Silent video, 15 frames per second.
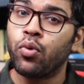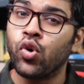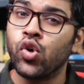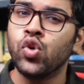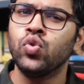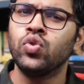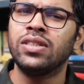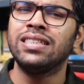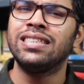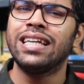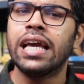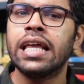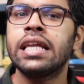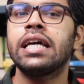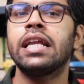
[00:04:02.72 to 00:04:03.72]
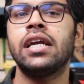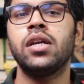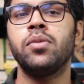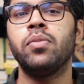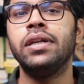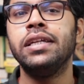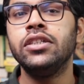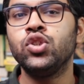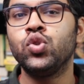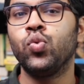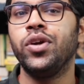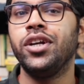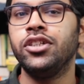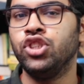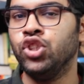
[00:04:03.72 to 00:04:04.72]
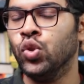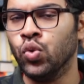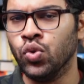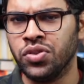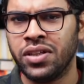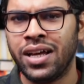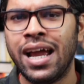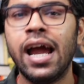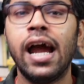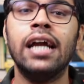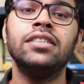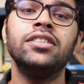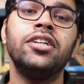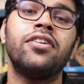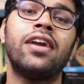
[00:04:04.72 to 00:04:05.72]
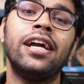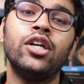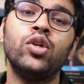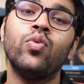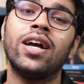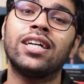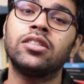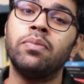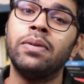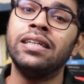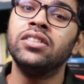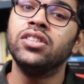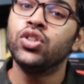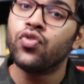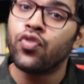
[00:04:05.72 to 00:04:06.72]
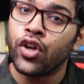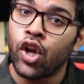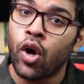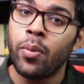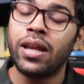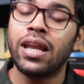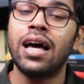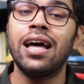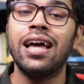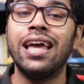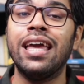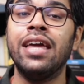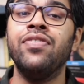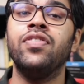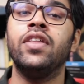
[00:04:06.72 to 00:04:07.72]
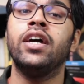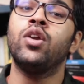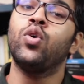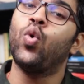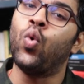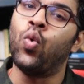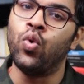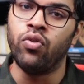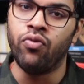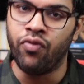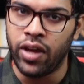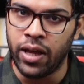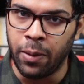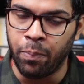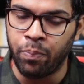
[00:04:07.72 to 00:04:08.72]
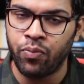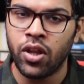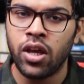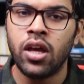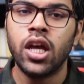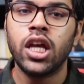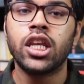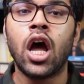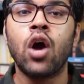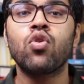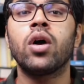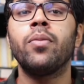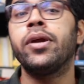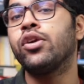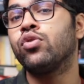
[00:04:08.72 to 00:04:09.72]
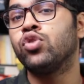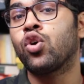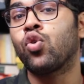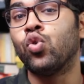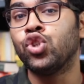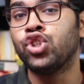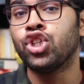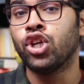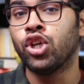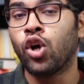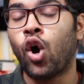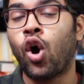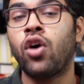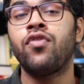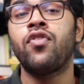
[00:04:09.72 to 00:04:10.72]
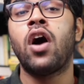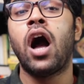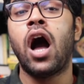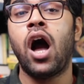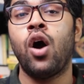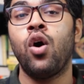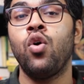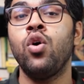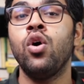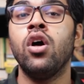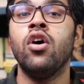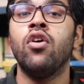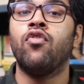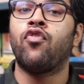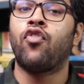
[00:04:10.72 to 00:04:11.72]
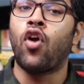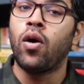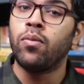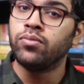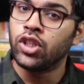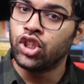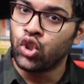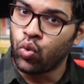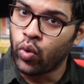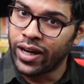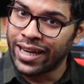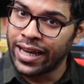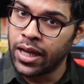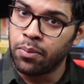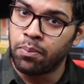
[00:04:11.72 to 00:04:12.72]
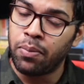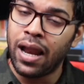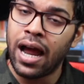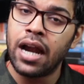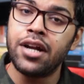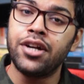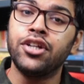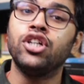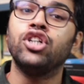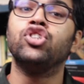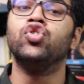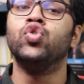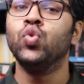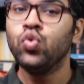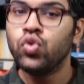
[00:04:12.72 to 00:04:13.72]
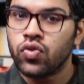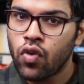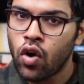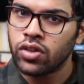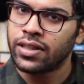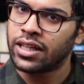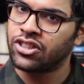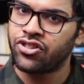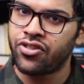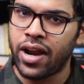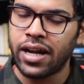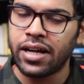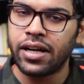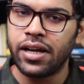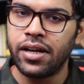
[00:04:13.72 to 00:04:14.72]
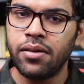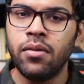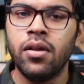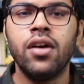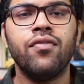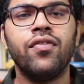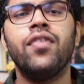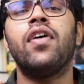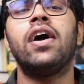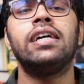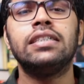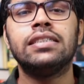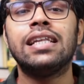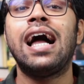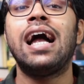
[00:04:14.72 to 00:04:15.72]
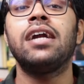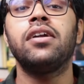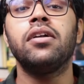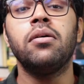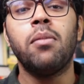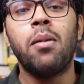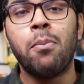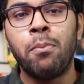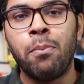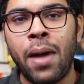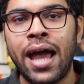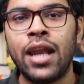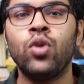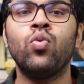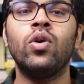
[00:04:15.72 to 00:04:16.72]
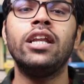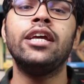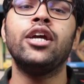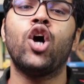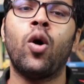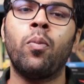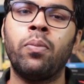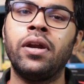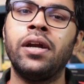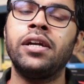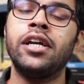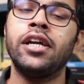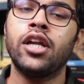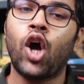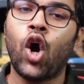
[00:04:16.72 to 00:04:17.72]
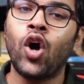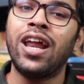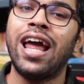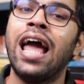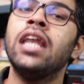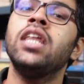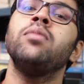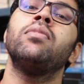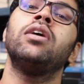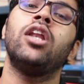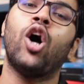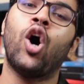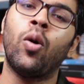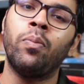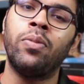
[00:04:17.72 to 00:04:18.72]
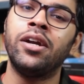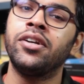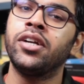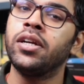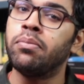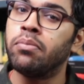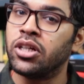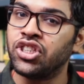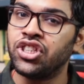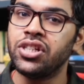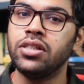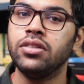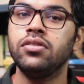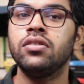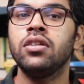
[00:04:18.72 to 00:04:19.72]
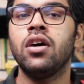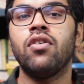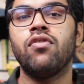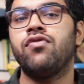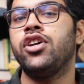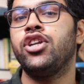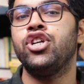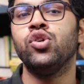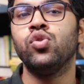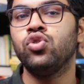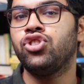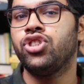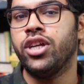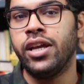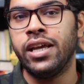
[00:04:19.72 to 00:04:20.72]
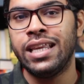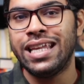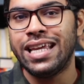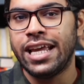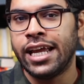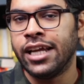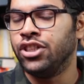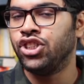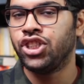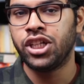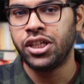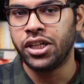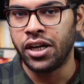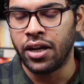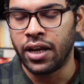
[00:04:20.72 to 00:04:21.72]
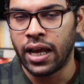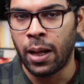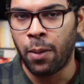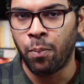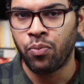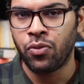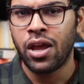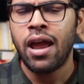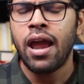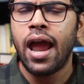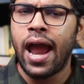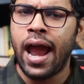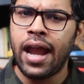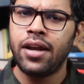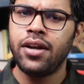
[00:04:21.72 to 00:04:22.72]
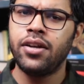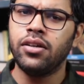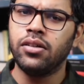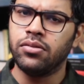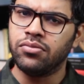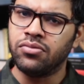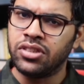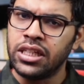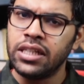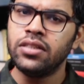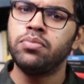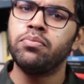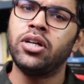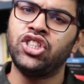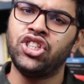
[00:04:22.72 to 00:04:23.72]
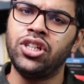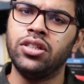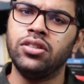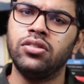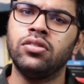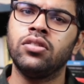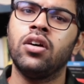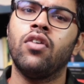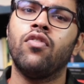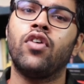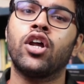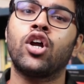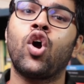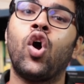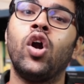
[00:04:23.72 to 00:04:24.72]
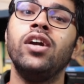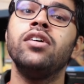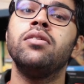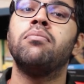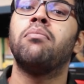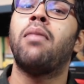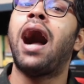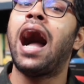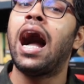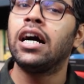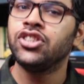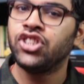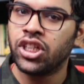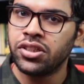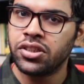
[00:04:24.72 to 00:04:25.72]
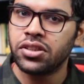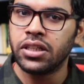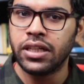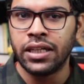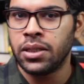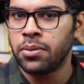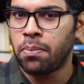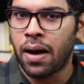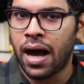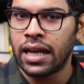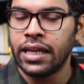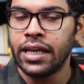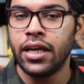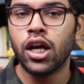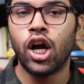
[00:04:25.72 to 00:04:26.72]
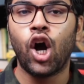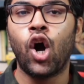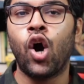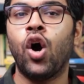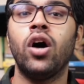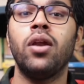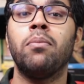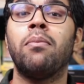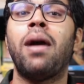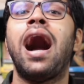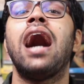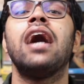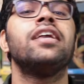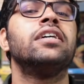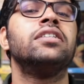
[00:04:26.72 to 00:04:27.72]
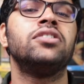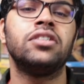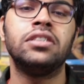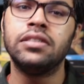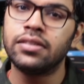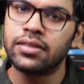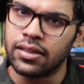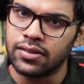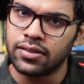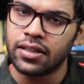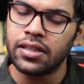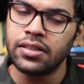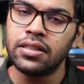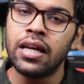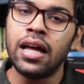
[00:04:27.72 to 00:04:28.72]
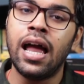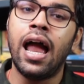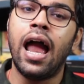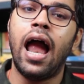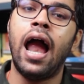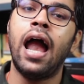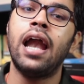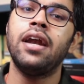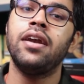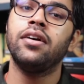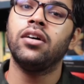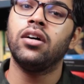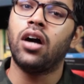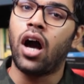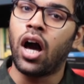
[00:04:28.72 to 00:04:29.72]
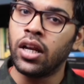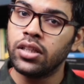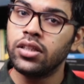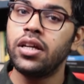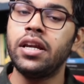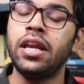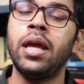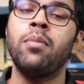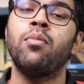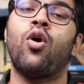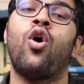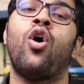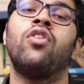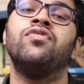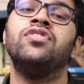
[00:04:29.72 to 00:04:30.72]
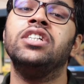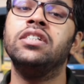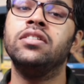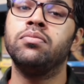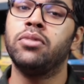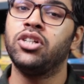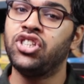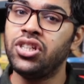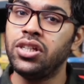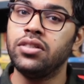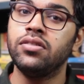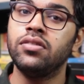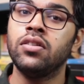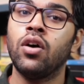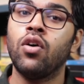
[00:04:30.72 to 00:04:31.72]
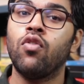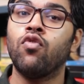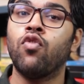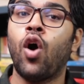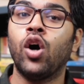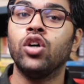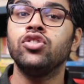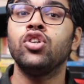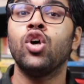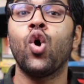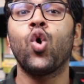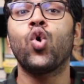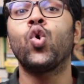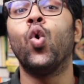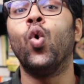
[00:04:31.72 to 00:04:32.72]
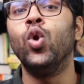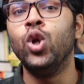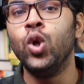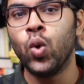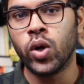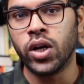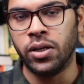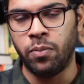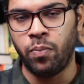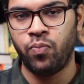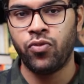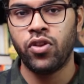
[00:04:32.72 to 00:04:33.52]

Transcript: produces incredibly sweet juice, and they tried to explain this phenomena in their own way. Now coming to the question of how from the sugarcane plant juice was extracted, we find that manually operated or animal operated machines were used in ancient India. And these machines were called Mahajant in Pali or Mahayantra in Sanskrit, and another name of these machines was Kolluka.